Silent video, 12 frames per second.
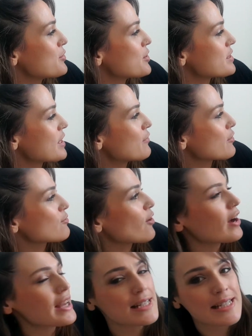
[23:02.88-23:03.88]
just a
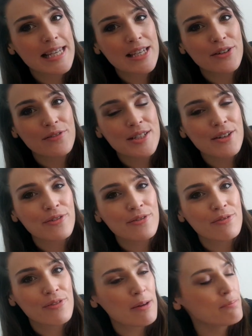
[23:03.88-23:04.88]
variety of
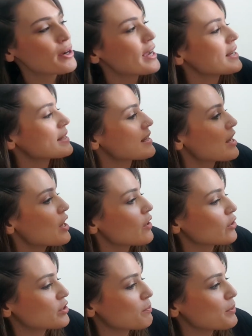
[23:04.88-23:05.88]
different fabrics.
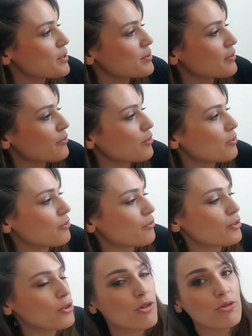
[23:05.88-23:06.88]
Got a beautiful
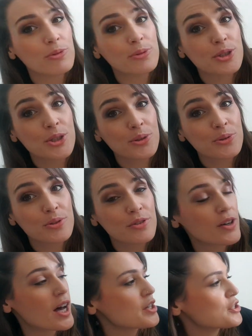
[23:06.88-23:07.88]
floral short
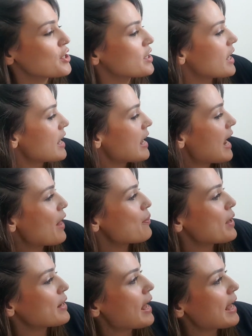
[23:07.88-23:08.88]
version and
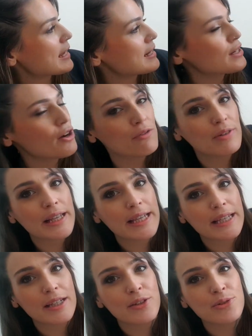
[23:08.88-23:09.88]
then a
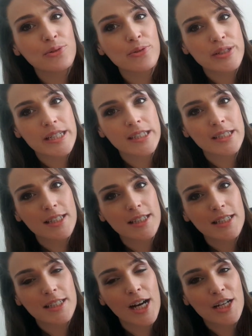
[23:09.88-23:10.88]
lovely
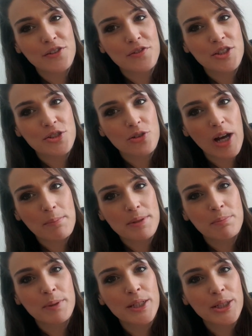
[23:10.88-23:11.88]
nautical kind of
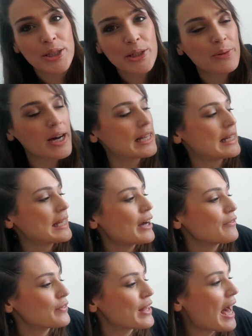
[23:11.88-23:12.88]
striped blue. I
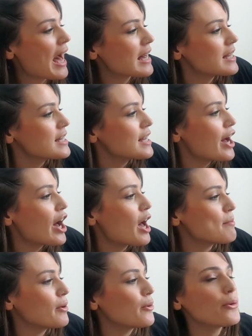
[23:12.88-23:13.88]
love that.
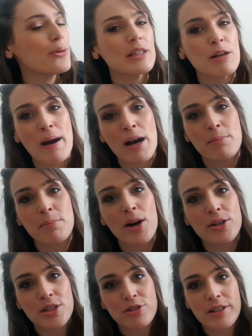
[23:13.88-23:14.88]
All about
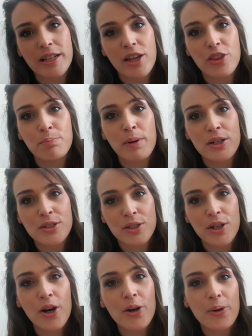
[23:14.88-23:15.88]
mastering the
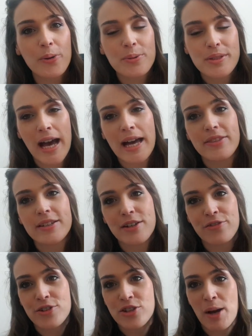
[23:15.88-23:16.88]
buttonholes and the
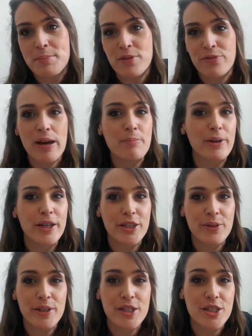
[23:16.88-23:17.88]
different types of fabric
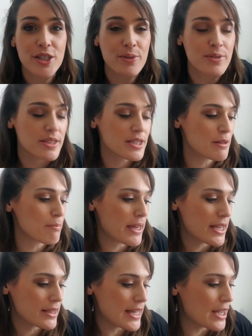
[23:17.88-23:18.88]
you can use to
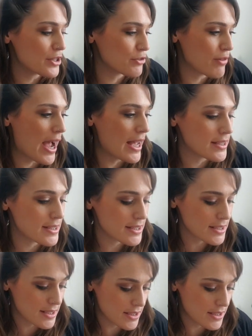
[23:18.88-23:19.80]
make that dress.